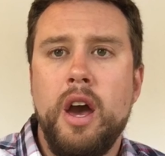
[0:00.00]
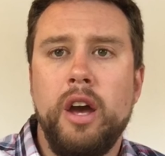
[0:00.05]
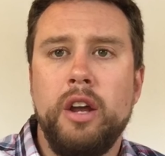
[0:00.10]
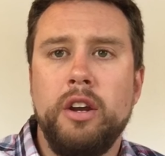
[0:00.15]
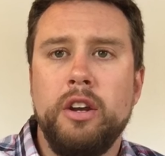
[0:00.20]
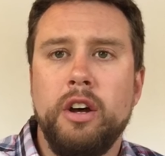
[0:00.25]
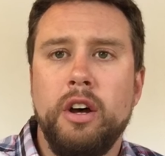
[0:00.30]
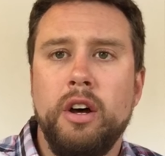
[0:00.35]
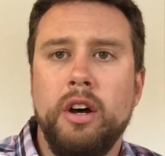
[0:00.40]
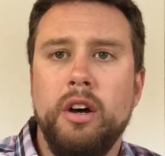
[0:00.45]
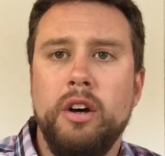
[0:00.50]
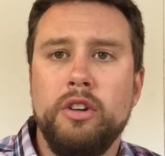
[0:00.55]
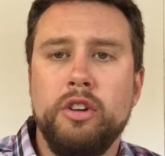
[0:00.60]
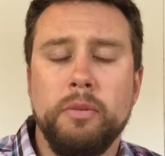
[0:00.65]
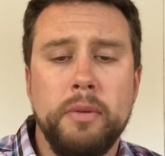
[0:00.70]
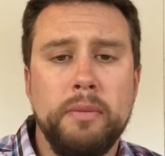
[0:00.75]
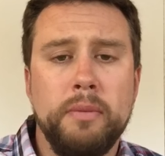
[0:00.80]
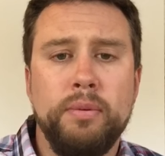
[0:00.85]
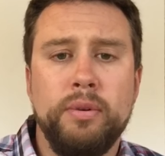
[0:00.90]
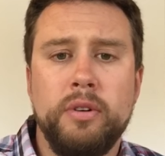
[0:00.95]
And uh,
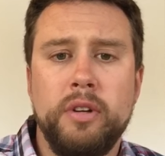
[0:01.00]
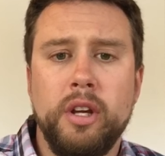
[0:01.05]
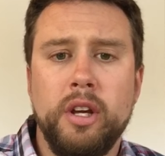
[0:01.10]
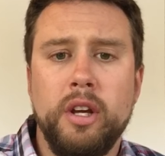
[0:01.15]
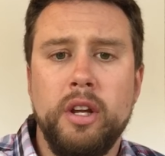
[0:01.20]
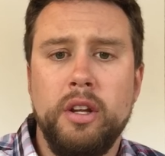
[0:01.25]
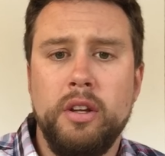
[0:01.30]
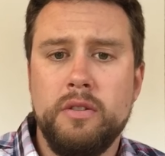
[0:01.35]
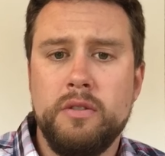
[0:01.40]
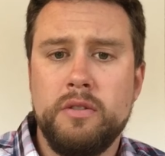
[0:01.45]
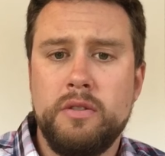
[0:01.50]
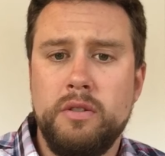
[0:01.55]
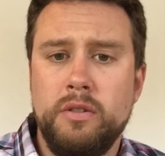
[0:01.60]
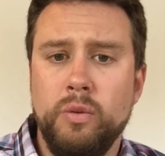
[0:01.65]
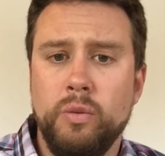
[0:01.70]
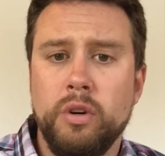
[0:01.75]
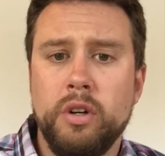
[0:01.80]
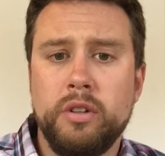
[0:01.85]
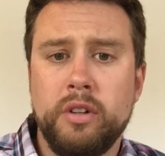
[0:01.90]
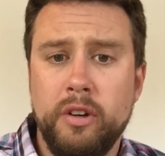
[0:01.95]
you'll be putting it
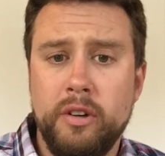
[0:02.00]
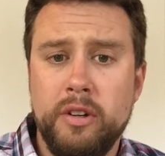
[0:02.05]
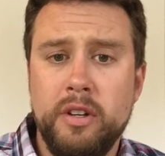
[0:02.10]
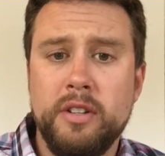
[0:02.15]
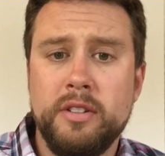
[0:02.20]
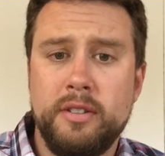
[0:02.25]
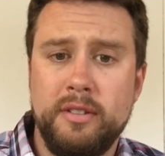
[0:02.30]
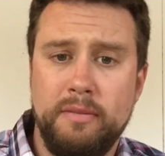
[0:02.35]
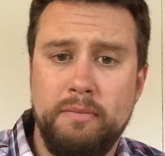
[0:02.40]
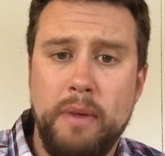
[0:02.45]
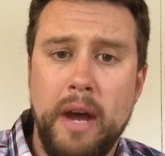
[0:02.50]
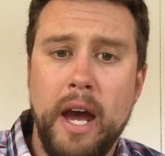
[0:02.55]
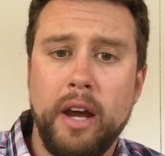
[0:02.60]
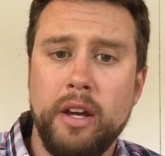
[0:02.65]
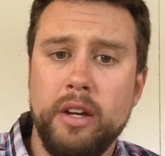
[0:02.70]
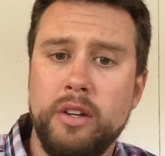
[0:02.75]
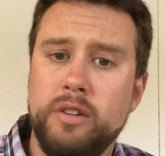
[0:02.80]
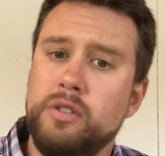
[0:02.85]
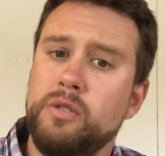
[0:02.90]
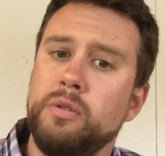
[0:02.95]
into one cohesive
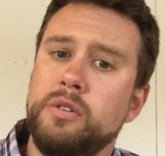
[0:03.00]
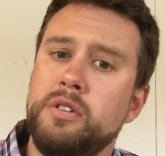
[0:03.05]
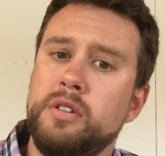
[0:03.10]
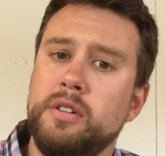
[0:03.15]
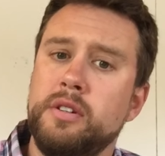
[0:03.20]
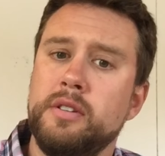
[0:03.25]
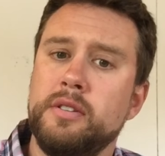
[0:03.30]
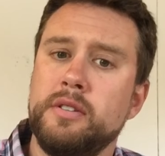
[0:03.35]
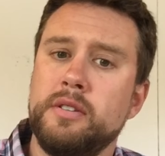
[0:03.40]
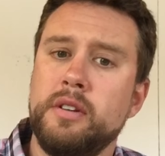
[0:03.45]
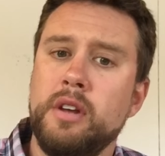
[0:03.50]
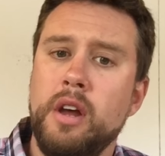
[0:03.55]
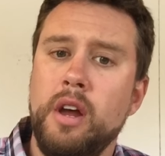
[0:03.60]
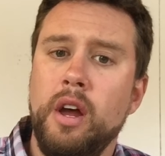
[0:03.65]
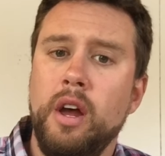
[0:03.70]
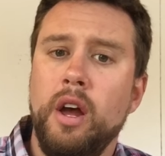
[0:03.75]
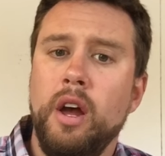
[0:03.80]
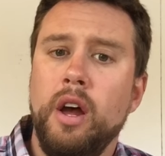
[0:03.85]
package, which is